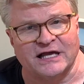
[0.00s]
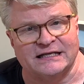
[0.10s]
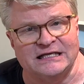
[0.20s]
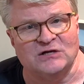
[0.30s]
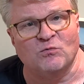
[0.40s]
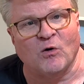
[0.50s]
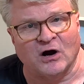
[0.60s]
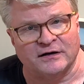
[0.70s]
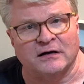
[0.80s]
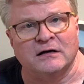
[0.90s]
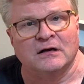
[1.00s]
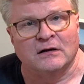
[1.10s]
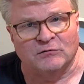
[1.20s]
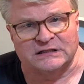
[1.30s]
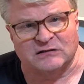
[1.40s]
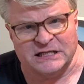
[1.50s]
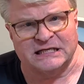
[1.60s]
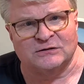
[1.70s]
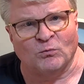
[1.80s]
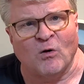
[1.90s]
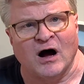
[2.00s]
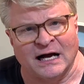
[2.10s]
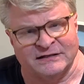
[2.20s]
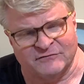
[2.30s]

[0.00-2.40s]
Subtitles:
that e-water, when cleaning the wand.